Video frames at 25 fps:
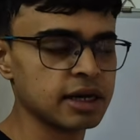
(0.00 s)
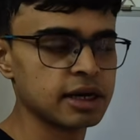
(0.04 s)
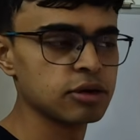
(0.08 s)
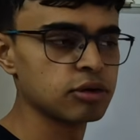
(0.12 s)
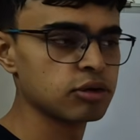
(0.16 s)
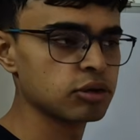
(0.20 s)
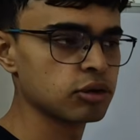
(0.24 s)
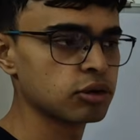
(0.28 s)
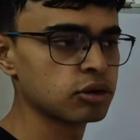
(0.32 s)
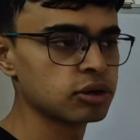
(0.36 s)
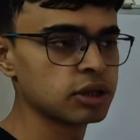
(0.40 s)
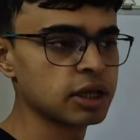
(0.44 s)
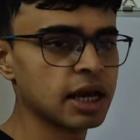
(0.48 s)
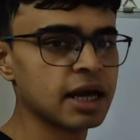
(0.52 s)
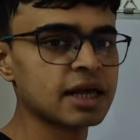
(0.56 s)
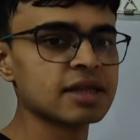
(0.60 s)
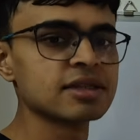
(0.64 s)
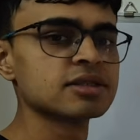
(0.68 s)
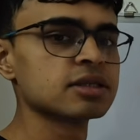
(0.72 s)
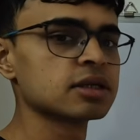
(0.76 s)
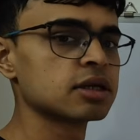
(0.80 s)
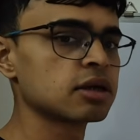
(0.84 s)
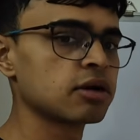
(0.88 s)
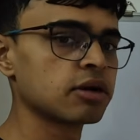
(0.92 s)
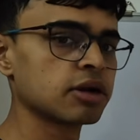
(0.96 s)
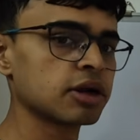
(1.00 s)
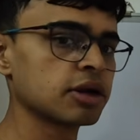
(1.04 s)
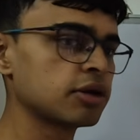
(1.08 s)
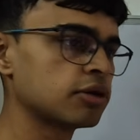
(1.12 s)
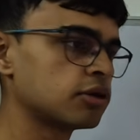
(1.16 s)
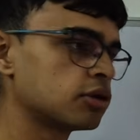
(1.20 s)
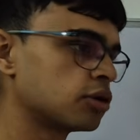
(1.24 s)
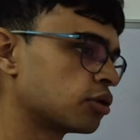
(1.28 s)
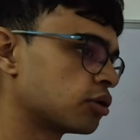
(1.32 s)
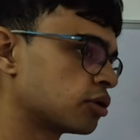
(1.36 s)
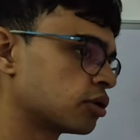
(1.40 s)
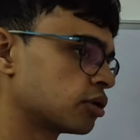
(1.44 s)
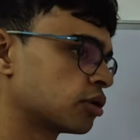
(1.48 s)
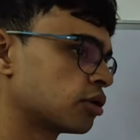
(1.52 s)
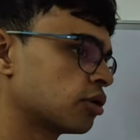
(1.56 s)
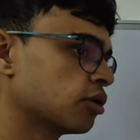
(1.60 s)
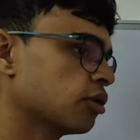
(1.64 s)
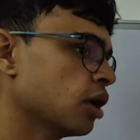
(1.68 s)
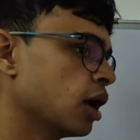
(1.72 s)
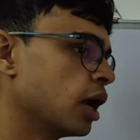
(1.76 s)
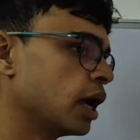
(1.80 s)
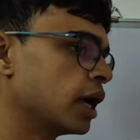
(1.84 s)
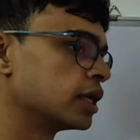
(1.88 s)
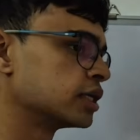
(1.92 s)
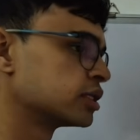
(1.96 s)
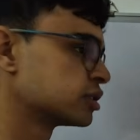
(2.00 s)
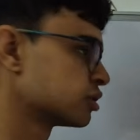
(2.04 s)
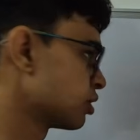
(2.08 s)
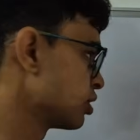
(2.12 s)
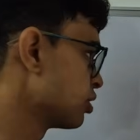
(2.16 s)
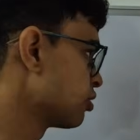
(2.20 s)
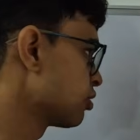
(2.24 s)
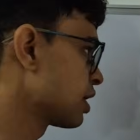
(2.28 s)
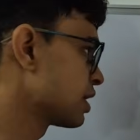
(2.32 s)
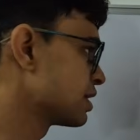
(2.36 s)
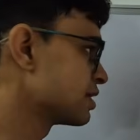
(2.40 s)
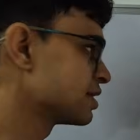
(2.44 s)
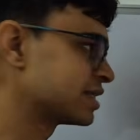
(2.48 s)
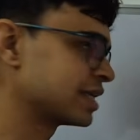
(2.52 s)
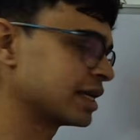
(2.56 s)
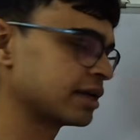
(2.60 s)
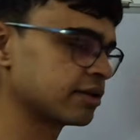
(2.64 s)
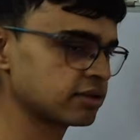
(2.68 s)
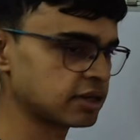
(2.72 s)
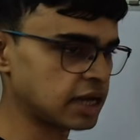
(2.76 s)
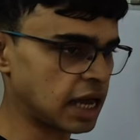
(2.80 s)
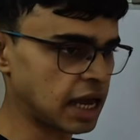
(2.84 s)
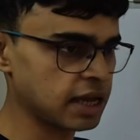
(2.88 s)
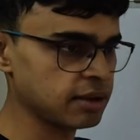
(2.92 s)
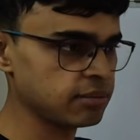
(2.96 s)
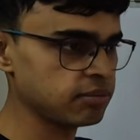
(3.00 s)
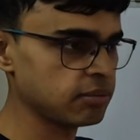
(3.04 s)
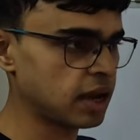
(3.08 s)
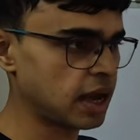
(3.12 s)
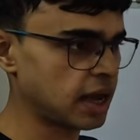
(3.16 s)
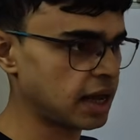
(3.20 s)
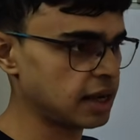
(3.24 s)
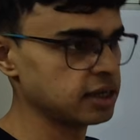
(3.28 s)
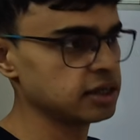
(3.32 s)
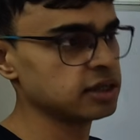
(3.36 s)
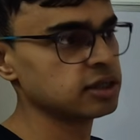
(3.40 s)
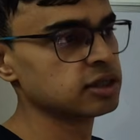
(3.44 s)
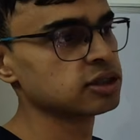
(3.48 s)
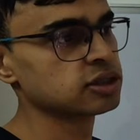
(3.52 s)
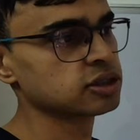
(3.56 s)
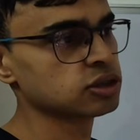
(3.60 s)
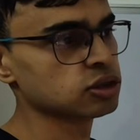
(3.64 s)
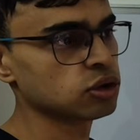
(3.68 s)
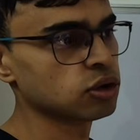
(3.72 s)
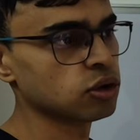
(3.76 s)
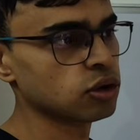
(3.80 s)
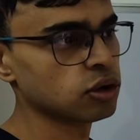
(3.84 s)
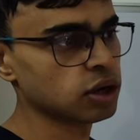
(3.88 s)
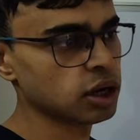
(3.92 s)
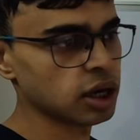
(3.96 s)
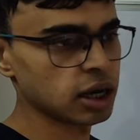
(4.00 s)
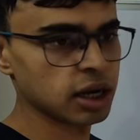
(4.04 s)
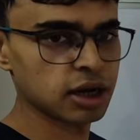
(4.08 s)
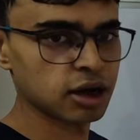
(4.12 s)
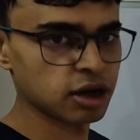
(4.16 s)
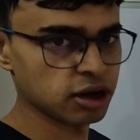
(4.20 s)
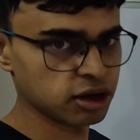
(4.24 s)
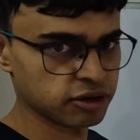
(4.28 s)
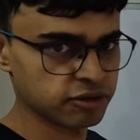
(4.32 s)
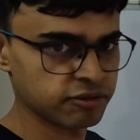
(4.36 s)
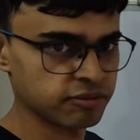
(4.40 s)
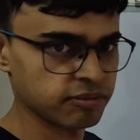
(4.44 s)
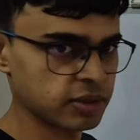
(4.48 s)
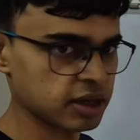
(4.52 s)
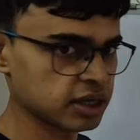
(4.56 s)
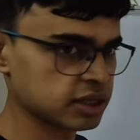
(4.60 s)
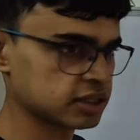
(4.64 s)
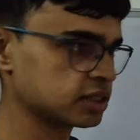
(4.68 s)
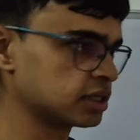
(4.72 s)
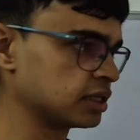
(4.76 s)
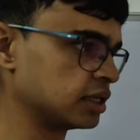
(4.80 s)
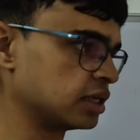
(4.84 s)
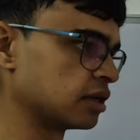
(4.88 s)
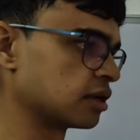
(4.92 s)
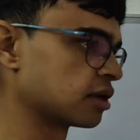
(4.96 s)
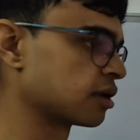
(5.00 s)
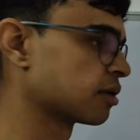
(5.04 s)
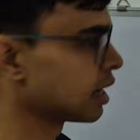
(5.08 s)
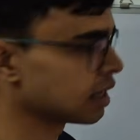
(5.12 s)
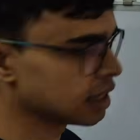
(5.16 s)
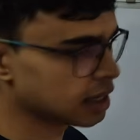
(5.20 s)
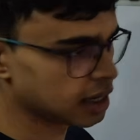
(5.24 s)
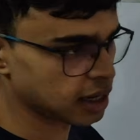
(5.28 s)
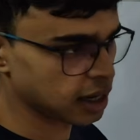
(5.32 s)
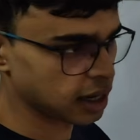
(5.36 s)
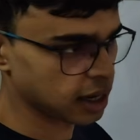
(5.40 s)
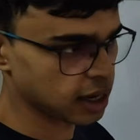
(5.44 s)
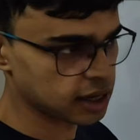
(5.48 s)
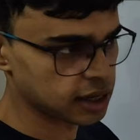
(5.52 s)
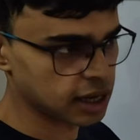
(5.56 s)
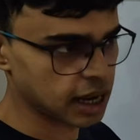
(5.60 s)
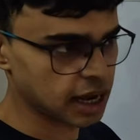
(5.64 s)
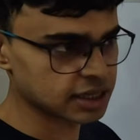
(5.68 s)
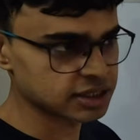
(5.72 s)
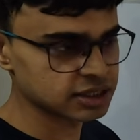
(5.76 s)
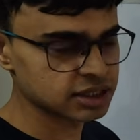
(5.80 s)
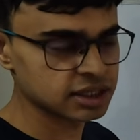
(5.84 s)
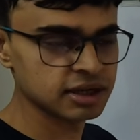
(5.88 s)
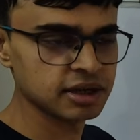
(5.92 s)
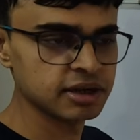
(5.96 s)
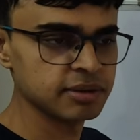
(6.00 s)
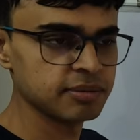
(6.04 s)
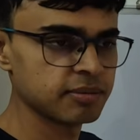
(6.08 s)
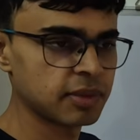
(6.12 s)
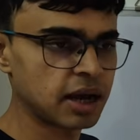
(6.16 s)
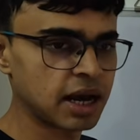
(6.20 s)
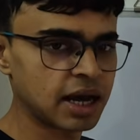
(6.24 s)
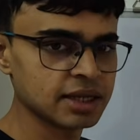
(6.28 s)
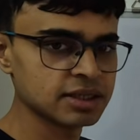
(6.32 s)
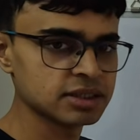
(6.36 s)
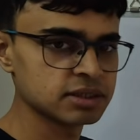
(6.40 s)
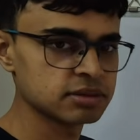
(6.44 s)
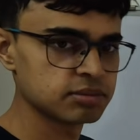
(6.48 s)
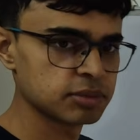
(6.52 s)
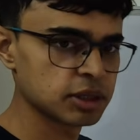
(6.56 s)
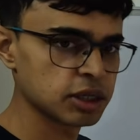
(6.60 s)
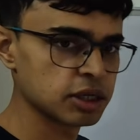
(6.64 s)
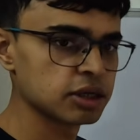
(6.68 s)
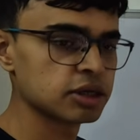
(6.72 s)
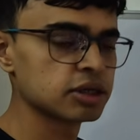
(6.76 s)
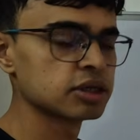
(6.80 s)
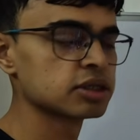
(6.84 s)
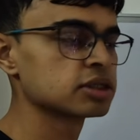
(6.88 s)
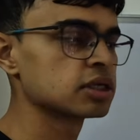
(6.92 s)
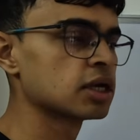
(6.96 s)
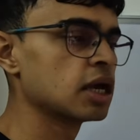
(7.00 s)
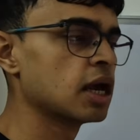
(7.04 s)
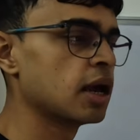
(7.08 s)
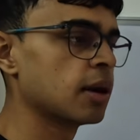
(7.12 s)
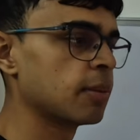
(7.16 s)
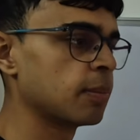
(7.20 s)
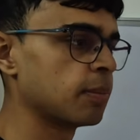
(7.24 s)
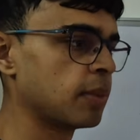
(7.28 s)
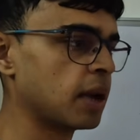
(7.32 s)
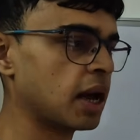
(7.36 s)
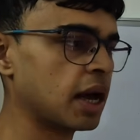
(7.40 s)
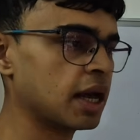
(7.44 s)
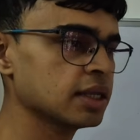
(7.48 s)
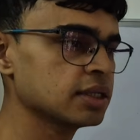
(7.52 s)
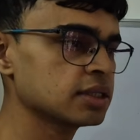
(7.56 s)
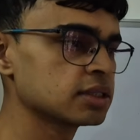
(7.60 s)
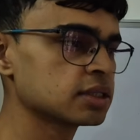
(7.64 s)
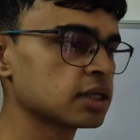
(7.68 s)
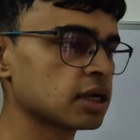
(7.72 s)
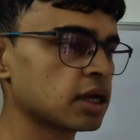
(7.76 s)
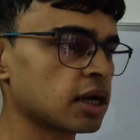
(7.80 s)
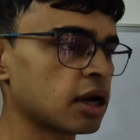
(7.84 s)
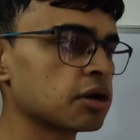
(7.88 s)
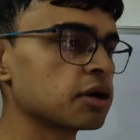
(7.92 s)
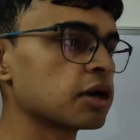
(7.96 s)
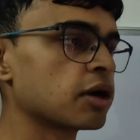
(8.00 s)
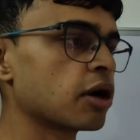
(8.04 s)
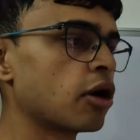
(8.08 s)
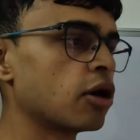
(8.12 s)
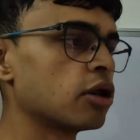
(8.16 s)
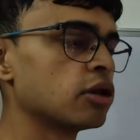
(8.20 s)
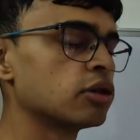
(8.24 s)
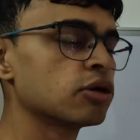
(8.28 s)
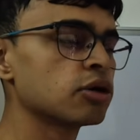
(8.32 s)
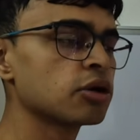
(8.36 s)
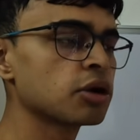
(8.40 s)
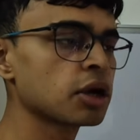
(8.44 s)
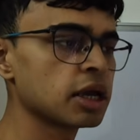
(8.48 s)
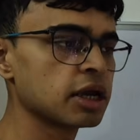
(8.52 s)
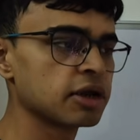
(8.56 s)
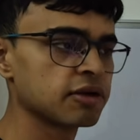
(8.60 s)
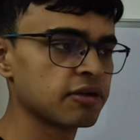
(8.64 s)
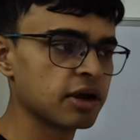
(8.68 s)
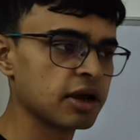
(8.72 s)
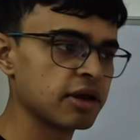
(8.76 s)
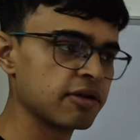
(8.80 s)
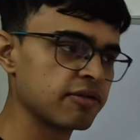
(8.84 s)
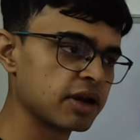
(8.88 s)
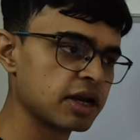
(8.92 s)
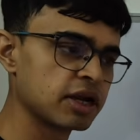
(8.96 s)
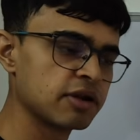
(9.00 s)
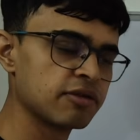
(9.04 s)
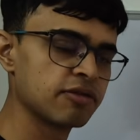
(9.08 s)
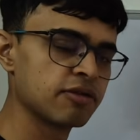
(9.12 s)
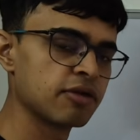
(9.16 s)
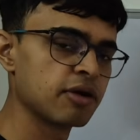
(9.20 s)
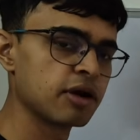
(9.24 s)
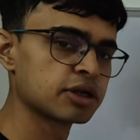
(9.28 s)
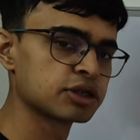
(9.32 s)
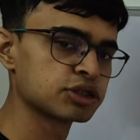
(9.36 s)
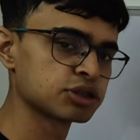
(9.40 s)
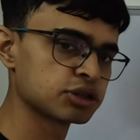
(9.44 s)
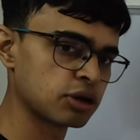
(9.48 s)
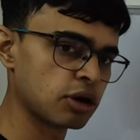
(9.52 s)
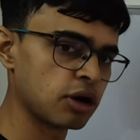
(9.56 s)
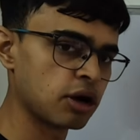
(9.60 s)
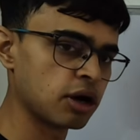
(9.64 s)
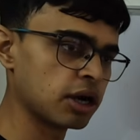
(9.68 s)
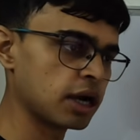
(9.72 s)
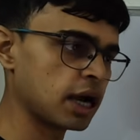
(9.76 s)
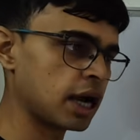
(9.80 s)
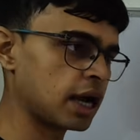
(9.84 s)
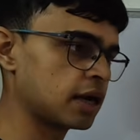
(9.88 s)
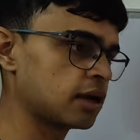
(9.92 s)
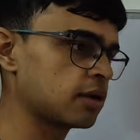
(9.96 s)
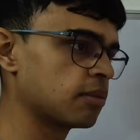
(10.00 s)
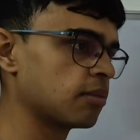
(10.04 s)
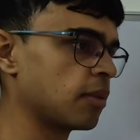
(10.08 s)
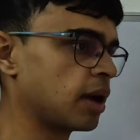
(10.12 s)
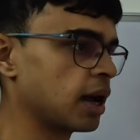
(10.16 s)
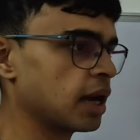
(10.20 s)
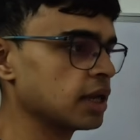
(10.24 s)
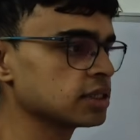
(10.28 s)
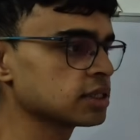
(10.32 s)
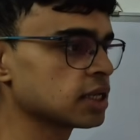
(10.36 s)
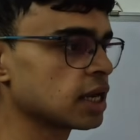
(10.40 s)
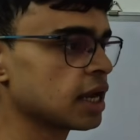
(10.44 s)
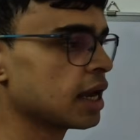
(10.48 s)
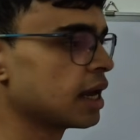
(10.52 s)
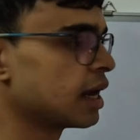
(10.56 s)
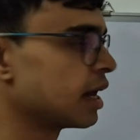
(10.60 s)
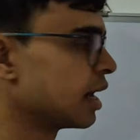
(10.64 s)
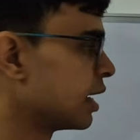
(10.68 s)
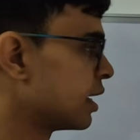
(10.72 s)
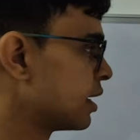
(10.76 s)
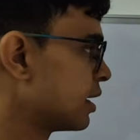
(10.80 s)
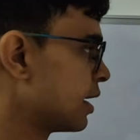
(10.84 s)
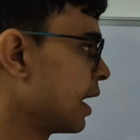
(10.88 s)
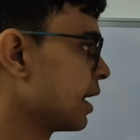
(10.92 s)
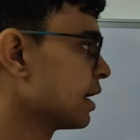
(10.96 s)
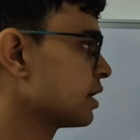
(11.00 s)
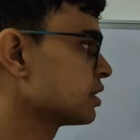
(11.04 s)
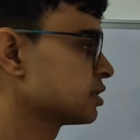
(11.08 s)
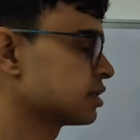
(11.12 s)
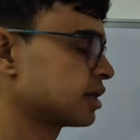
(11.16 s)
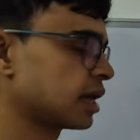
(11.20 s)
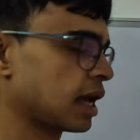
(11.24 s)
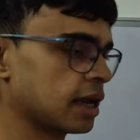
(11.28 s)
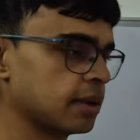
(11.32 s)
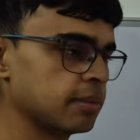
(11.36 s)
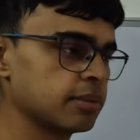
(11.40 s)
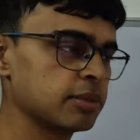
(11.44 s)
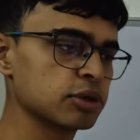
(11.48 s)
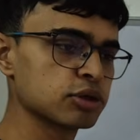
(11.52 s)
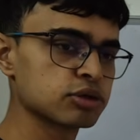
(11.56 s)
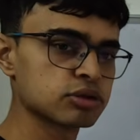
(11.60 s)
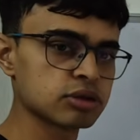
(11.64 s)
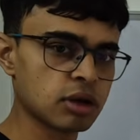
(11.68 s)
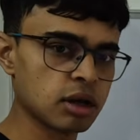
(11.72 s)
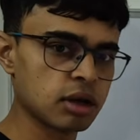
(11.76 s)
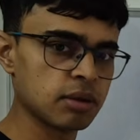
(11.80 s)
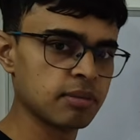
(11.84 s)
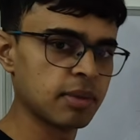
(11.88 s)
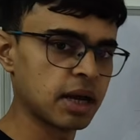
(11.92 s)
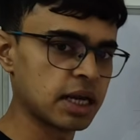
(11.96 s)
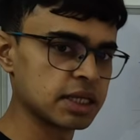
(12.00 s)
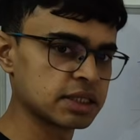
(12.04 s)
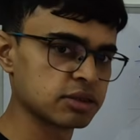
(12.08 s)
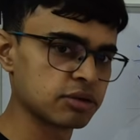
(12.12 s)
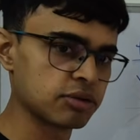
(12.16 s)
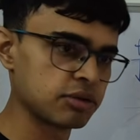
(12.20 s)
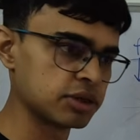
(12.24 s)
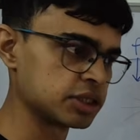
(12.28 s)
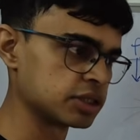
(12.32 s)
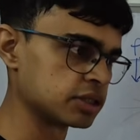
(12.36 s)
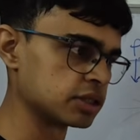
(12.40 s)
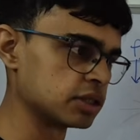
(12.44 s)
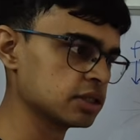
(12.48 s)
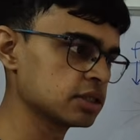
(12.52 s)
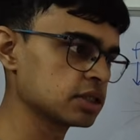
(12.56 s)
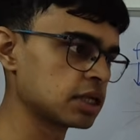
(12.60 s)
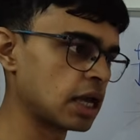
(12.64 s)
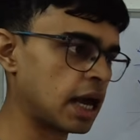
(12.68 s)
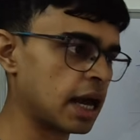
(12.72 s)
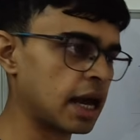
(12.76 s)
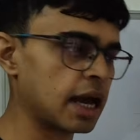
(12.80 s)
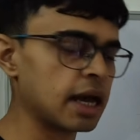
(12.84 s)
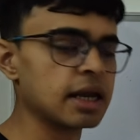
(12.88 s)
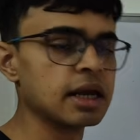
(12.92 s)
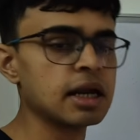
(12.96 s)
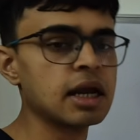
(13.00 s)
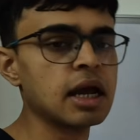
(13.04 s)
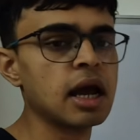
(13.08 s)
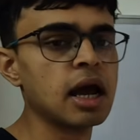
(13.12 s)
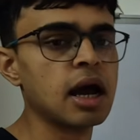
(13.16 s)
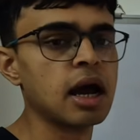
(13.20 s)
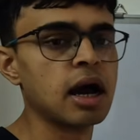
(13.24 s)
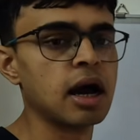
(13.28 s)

you know the answer or you don't know. So you can save time and score a lot of marks here. Lastly, maths, because maths, although even if you are strong at math, it takes time to solve maths questions, and